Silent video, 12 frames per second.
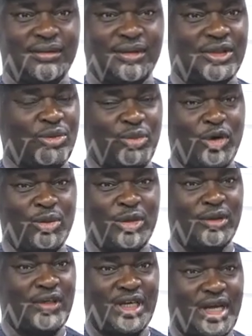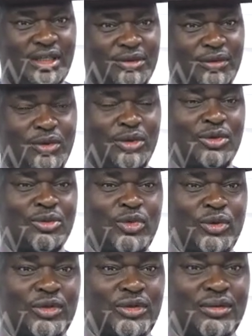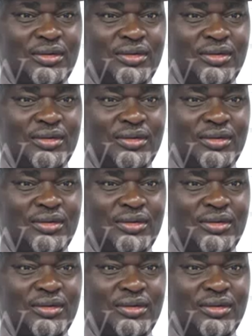it's a problem. They can't even go to bush.